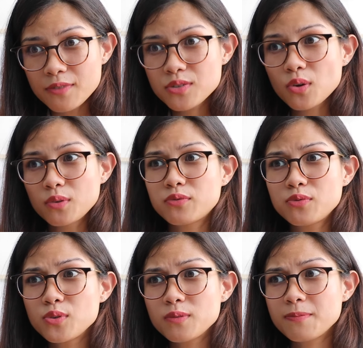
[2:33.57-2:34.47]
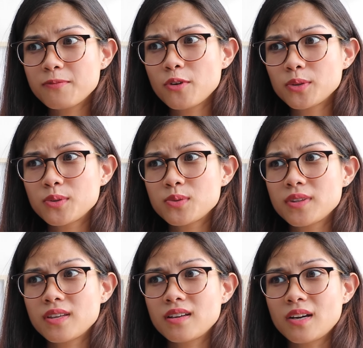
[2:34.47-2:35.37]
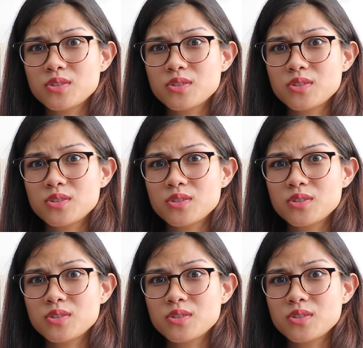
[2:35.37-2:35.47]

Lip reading: I've shot food photos with it,